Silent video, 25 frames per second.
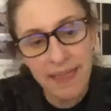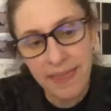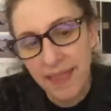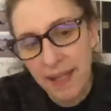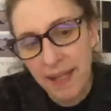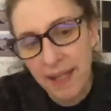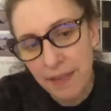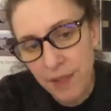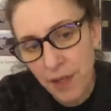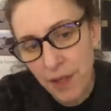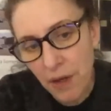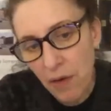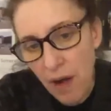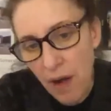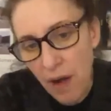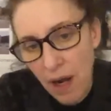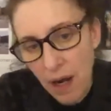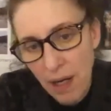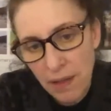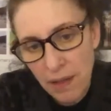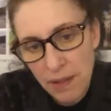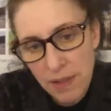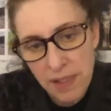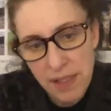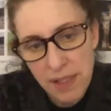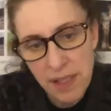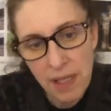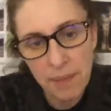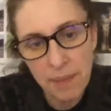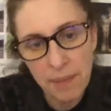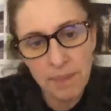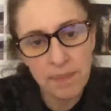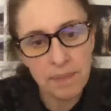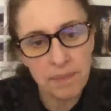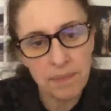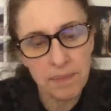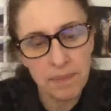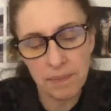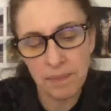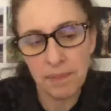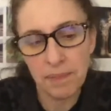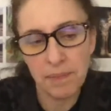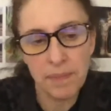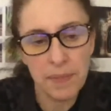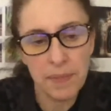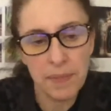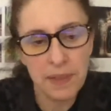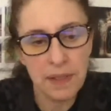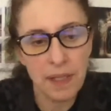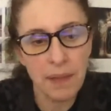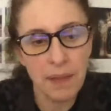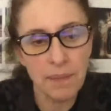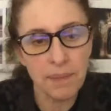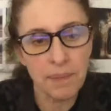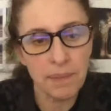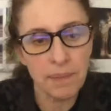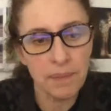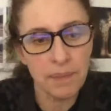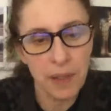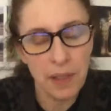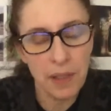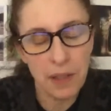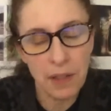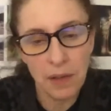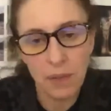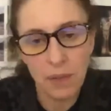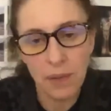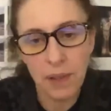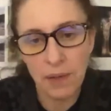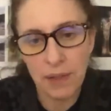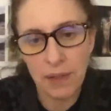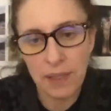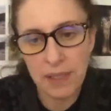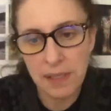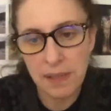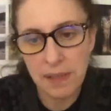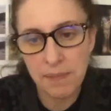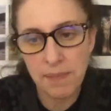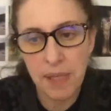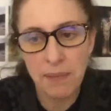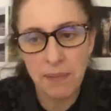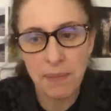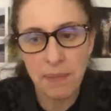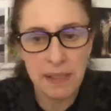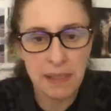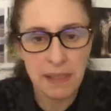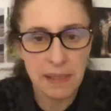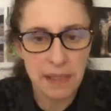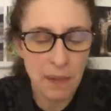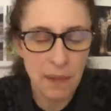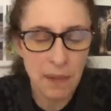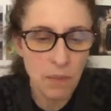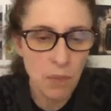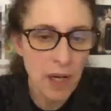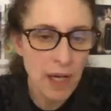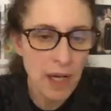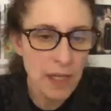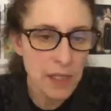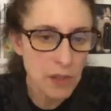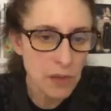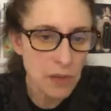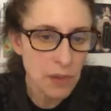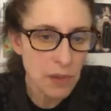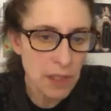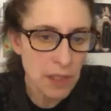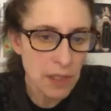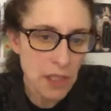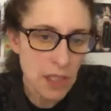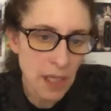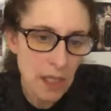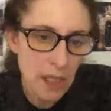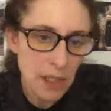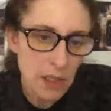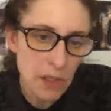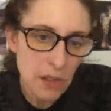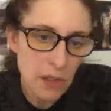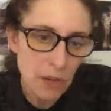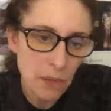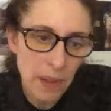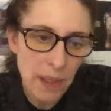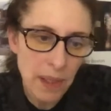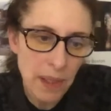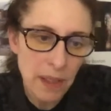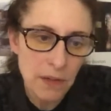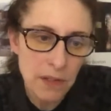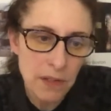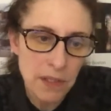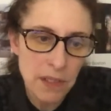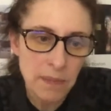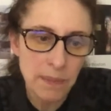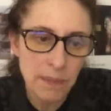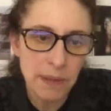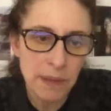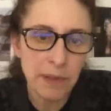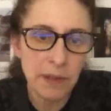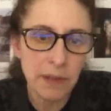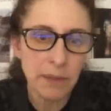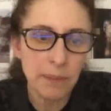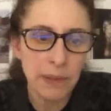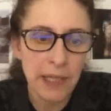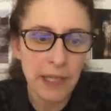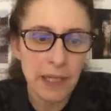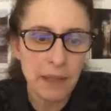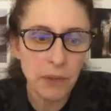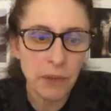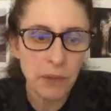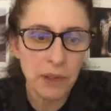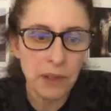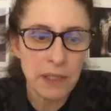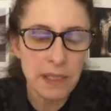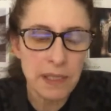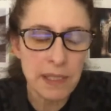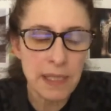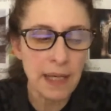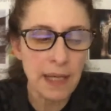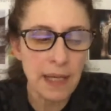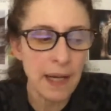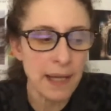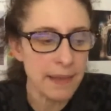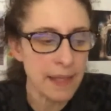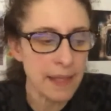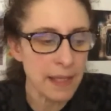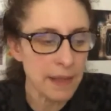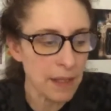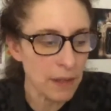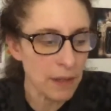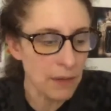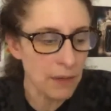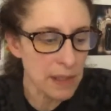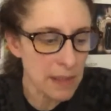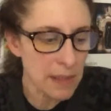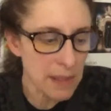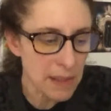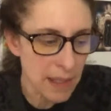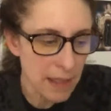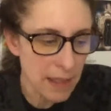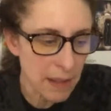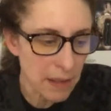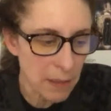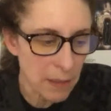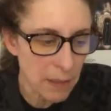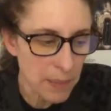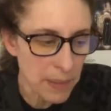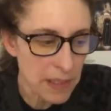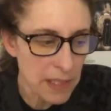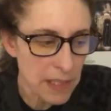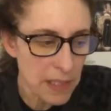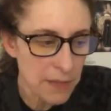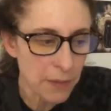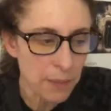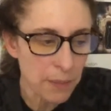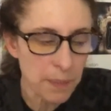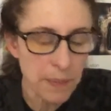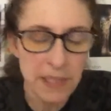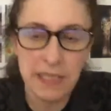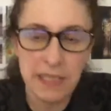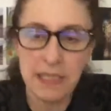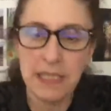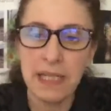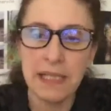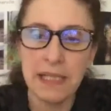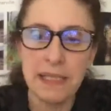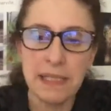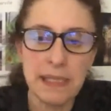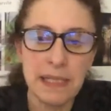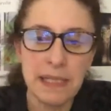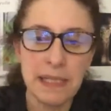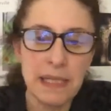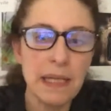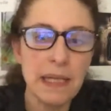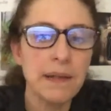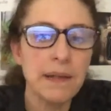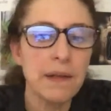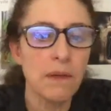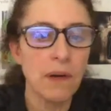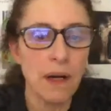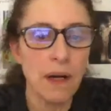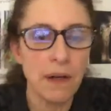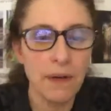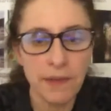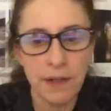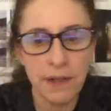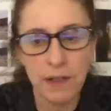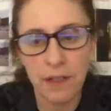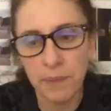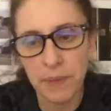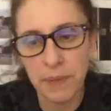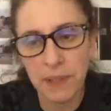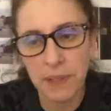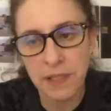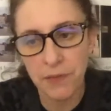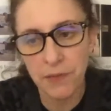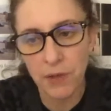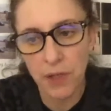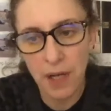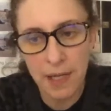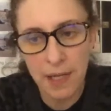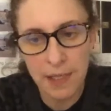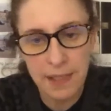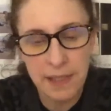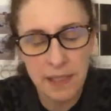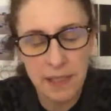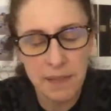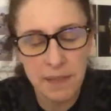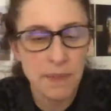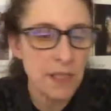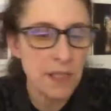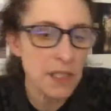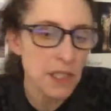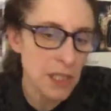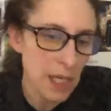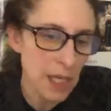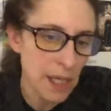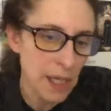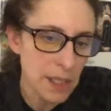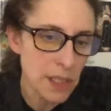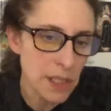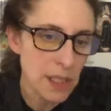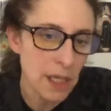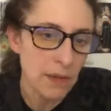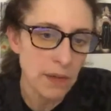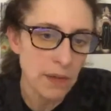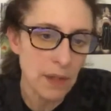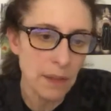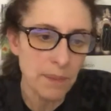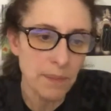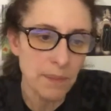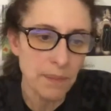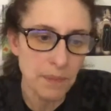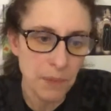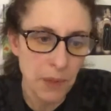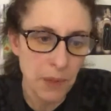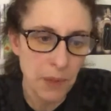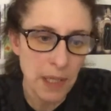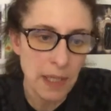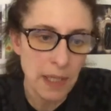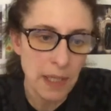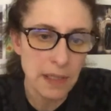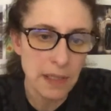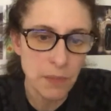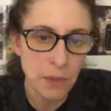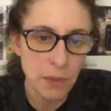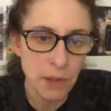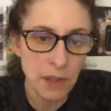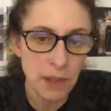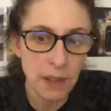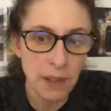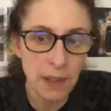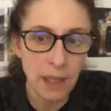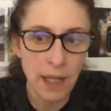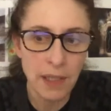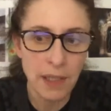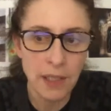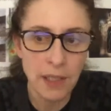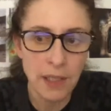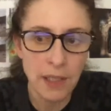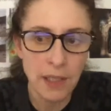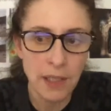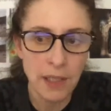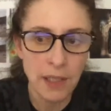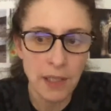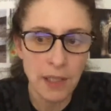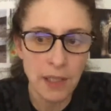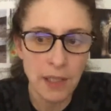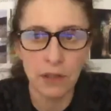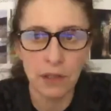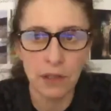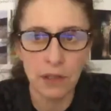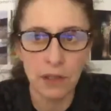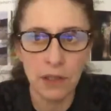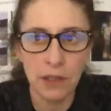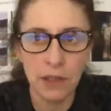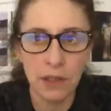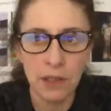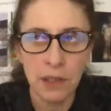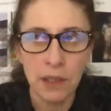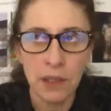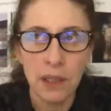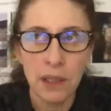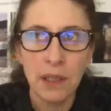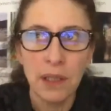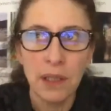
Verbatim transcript: think there are some some you know there is maybe some ways you can change your way your subliminal brain works and i think there is therapies for ptsd and there are therapies for autism to change how their brains work and you can learn